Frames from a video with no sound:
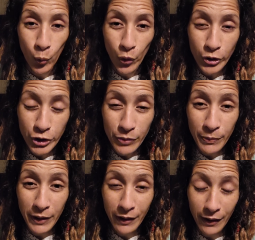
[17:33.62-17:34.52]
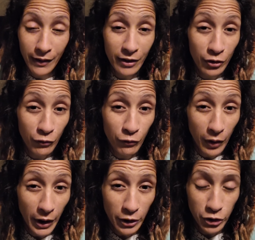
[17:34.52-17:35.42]
Worshipping in the
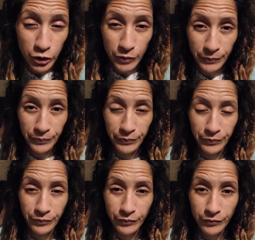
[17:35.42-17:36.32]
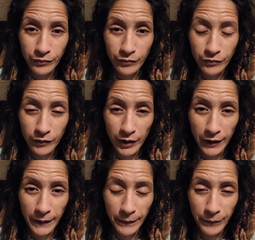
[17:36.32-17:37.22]
flesh.
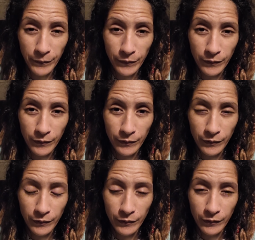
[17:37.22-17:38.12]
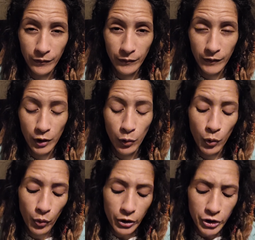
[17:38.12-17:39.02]
Okay? They were
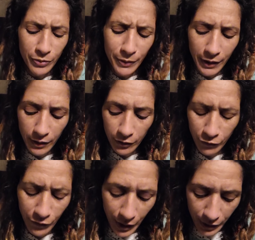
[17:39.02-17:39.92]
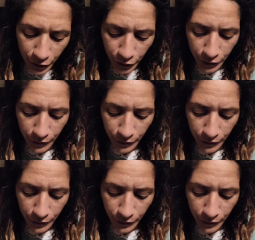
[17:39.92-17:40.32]
worshipping in the flesh.